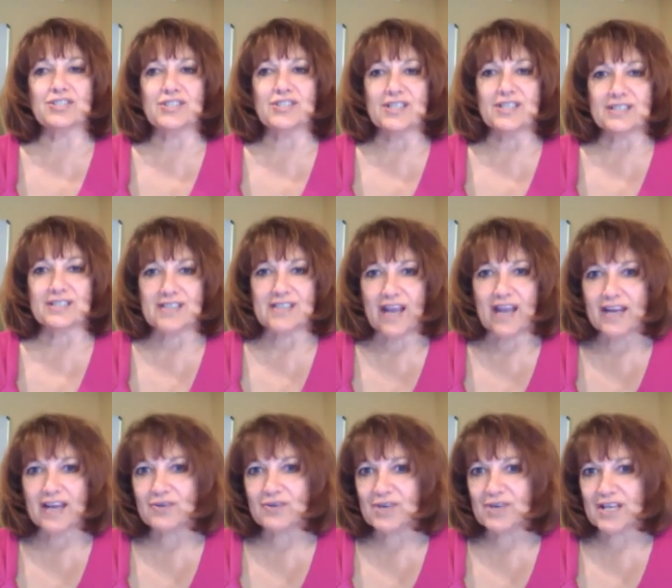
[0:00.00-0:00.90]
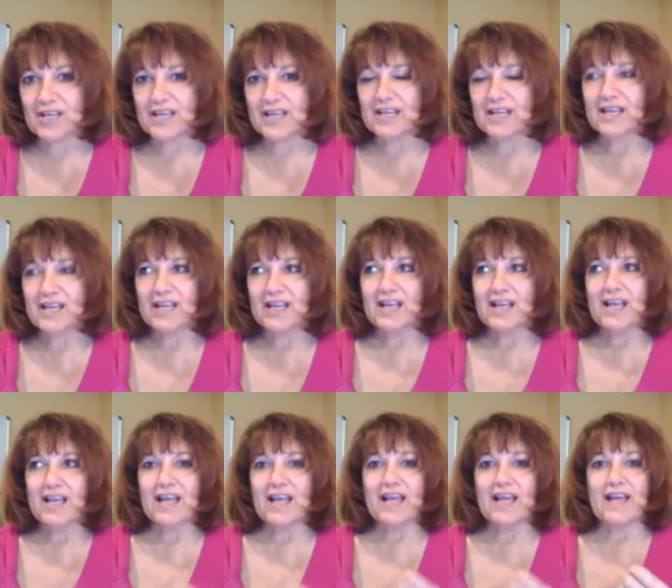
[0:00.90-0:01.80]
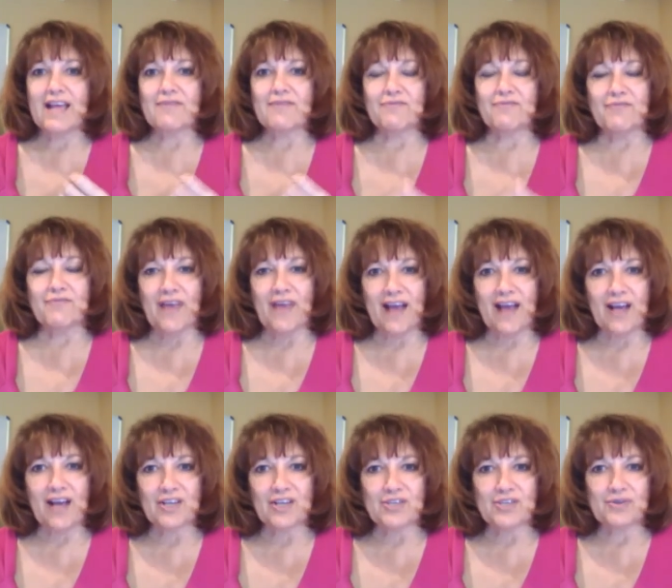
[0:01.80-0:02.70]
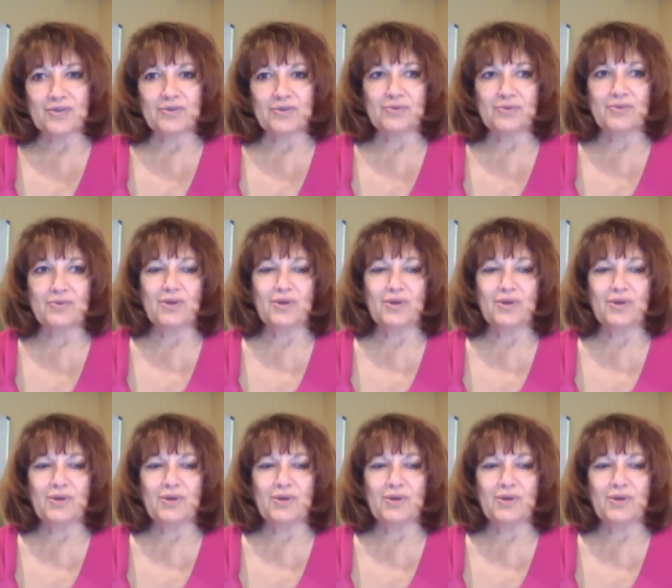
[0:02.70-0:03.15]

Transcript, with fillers: integrity value